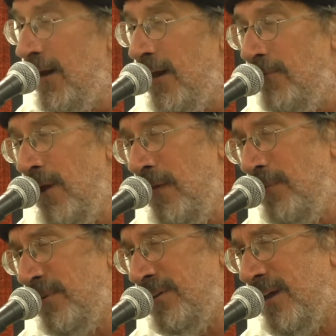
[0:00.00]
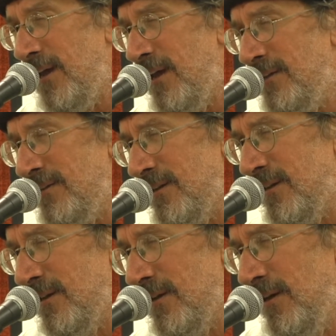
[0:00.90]
I'd rather be dancing,
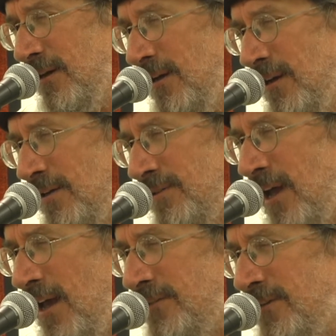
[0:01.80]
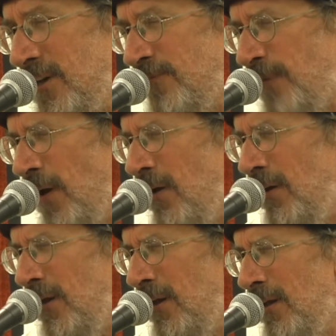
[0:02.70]
dancing and
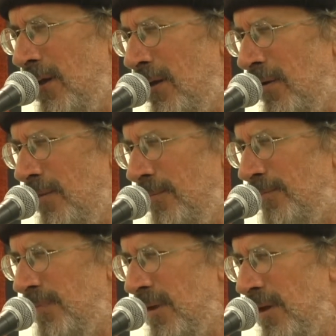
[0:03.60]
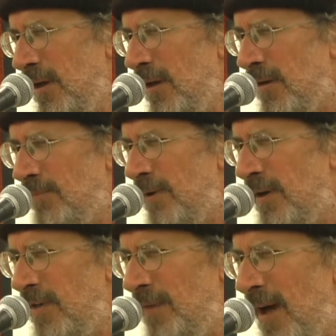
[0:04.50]
falling in love. But
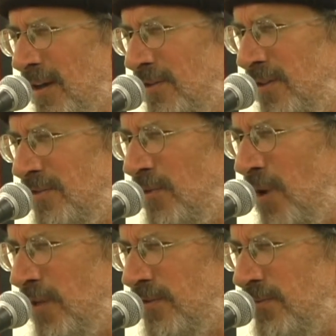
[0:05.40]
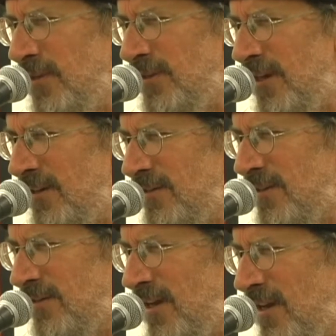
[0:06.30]
if I can just watch from a
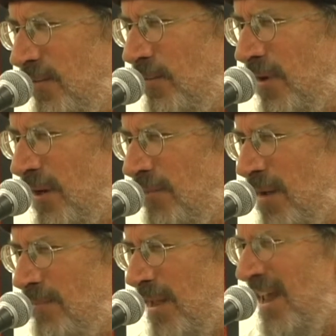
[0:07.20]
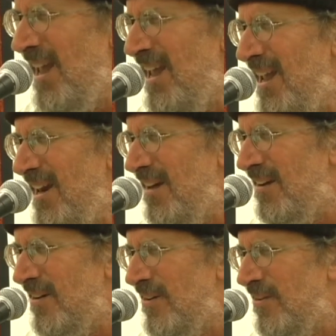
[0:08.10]
distance, then what am I made
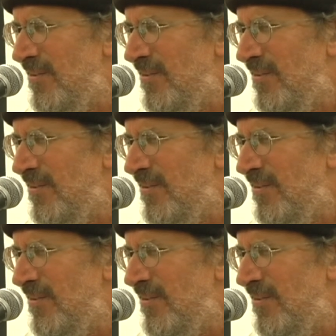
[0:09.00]
of?